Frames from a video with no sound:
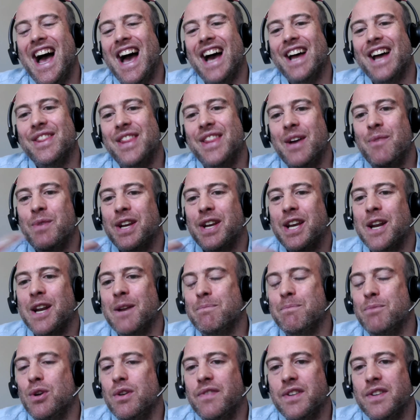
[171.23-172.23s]
And then we're going
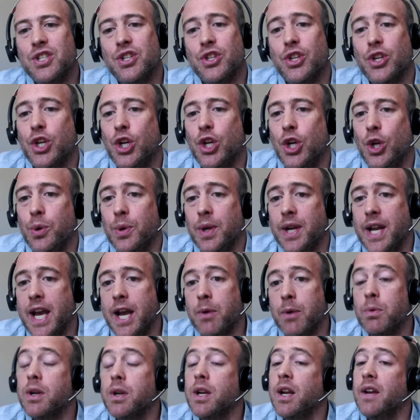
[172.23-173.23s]
to move into the Q&A.
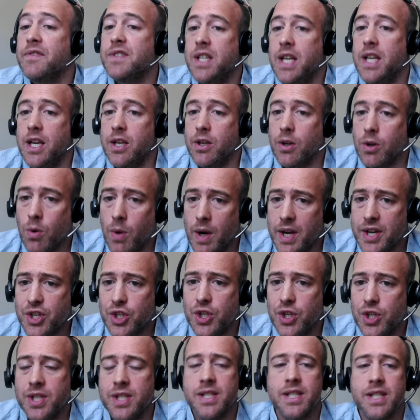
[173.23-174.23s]
We'd love to hear your
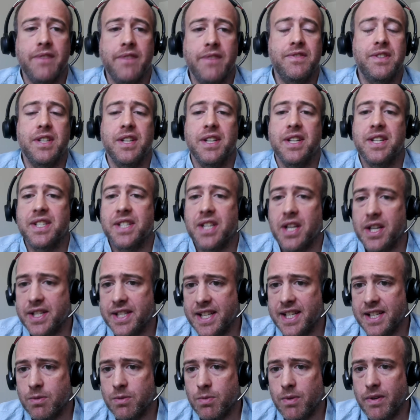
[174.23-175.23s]
questions, love to discuss
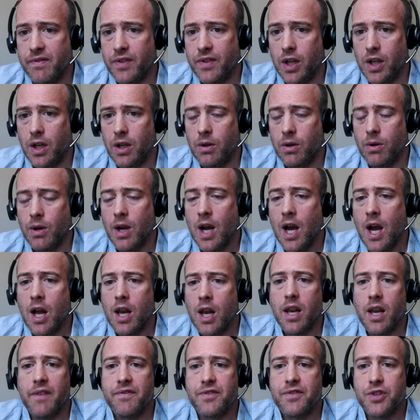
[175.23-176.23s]
this with you,
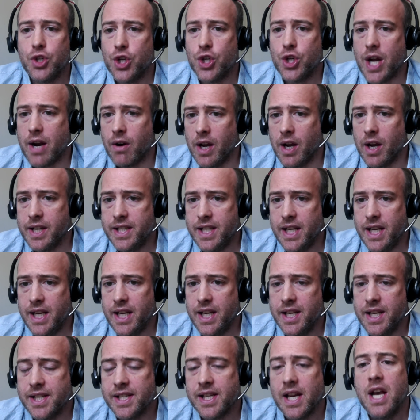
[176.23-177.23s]
love to share
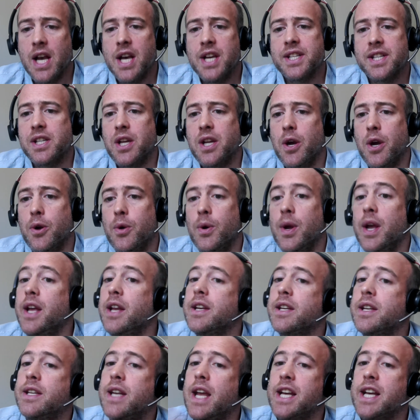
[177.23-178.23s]
ideas. So
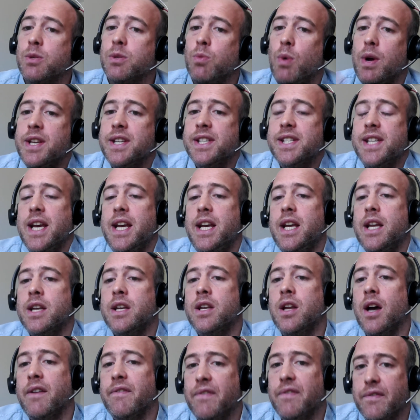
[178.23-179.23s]
next Wednesday,
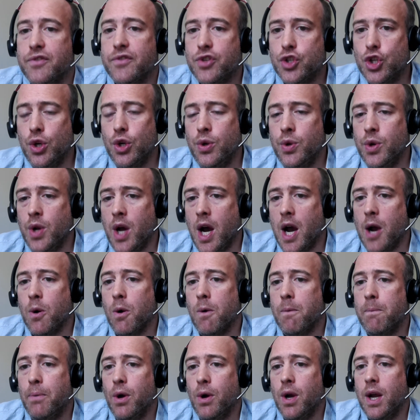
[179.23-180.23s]
9th of June, I
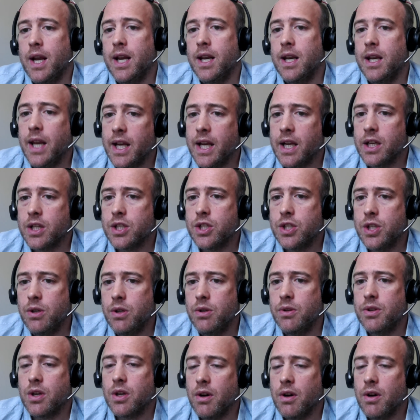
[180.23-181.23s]
will put a link to the